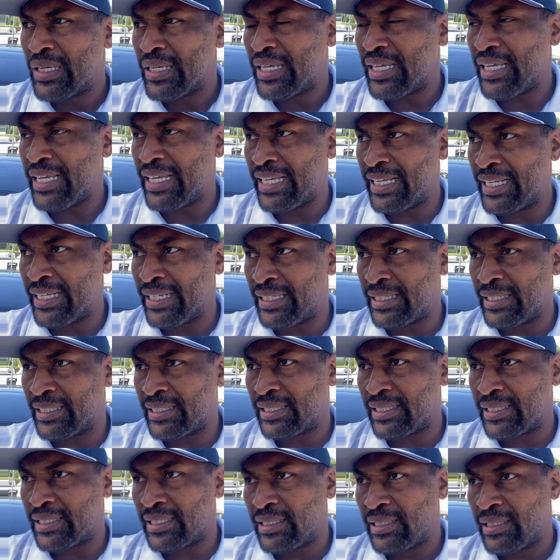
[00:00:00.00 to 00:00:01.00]

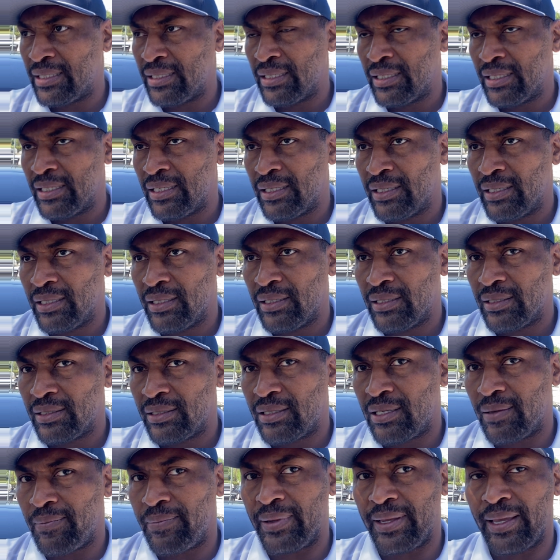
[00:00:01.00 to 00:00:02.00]
is
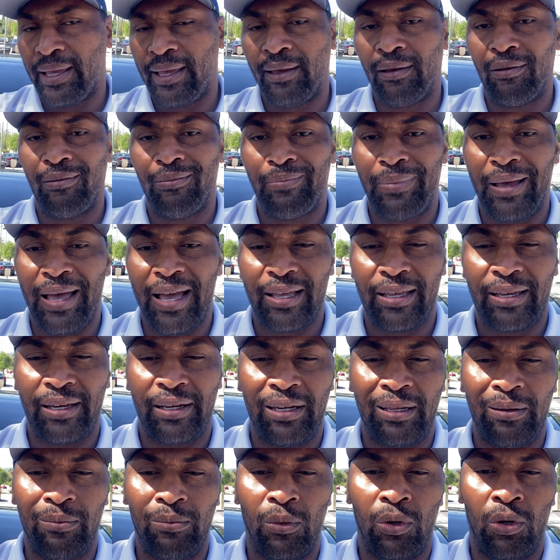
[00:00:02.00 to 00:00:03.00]
to be held back
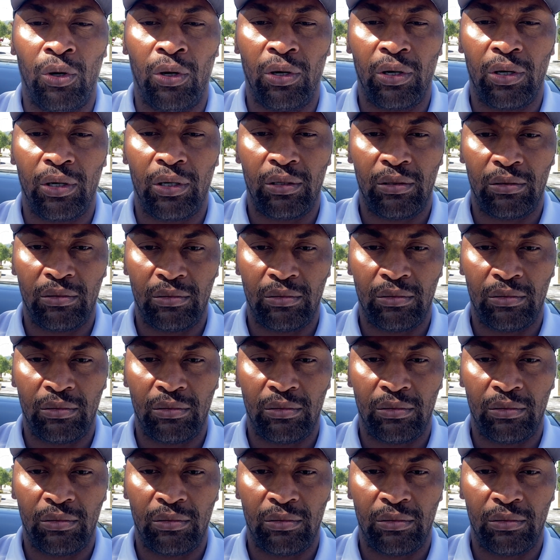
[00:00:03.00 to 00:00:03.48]
anymore.